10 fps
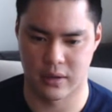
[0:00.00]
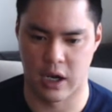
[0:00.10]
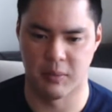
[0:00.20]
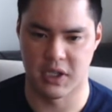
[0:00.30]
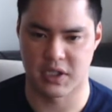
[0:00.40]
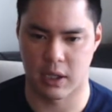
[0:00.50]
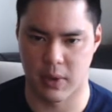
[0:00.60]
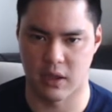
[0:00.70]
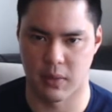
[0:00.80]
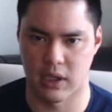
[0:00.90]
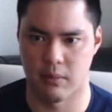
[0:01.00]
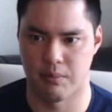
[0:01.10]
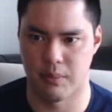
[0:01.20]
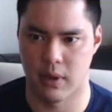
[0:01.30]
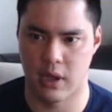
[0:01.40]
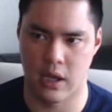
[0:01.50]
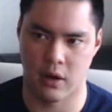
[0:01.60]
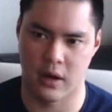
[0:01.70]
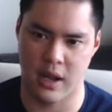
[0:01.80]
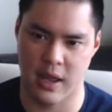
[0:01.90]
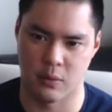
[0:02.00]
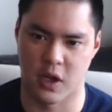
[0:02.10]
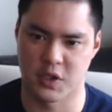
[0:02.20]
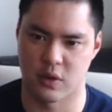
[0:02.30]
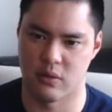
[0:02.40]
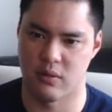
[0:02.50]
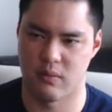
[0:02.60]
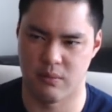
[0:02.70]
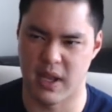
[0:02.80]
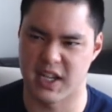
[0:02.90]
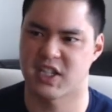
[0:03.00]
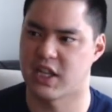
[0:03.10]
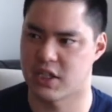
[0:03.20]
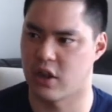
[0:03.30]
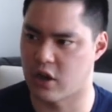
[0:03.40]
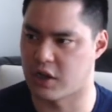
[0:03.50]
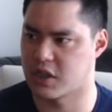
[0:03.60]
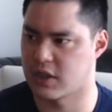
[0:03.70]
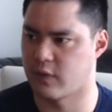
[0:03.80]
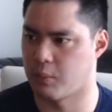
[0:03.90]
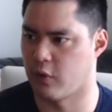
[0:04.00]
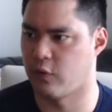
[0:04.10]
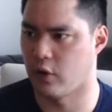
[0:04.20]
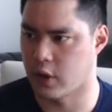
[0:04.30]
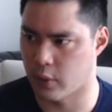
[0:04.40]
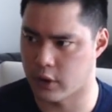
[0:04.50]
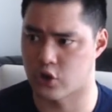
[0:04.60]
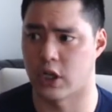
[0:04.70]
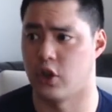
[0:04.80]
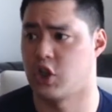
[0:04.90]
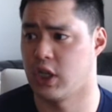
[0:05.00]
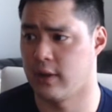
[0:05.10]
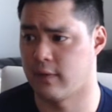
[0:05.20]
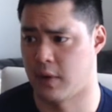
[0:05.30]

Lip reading: companies that make money, and will also make sense in the context of your portfolio and what you're trying to achieve.